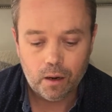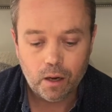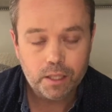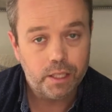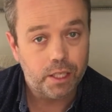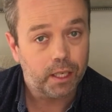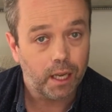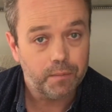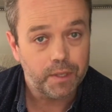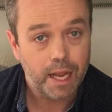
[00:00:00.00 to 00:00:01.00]
oxygen
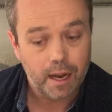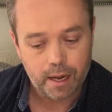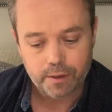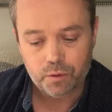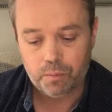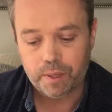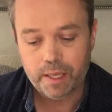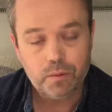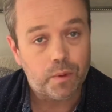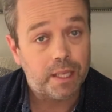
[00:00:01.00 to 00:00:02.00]
comes out and it's
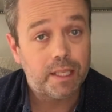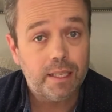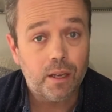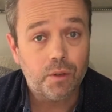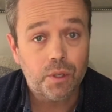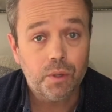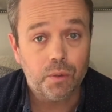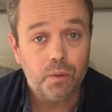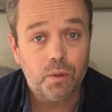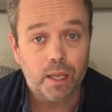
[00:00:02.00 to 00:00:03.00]
replaced with the
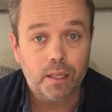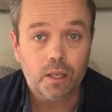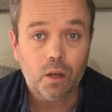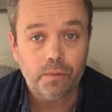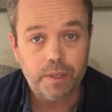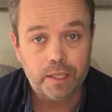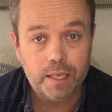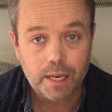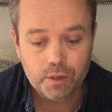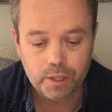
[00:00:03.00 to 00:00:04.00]
CO2 that the coffee is
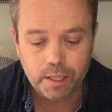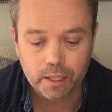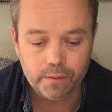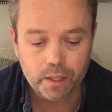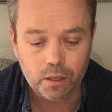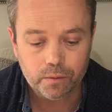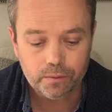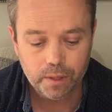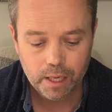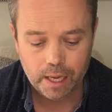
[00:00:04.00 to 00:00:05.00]
naturally giving off
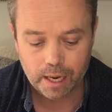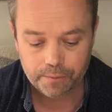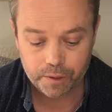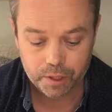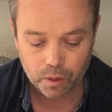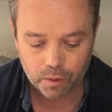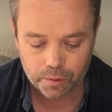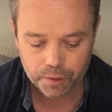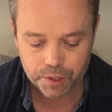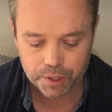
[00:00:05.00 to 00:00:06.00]
after it's gone
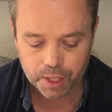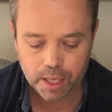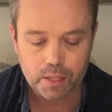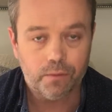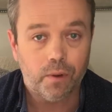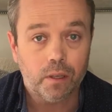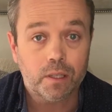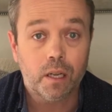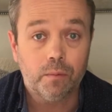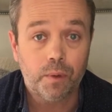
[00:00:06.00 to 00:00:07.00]
through such a
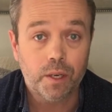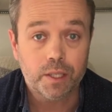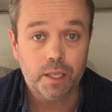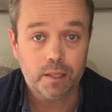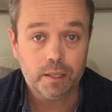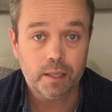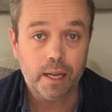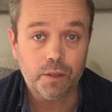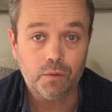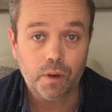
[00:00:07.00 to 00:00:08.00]
volatile process that
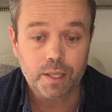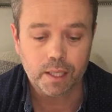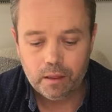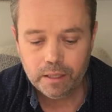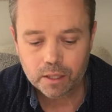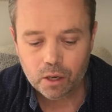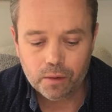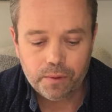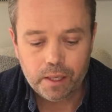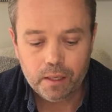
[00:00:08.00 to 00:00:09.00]
is roasting. This
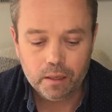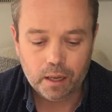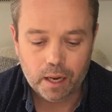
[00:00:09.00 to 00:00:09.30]
coffee,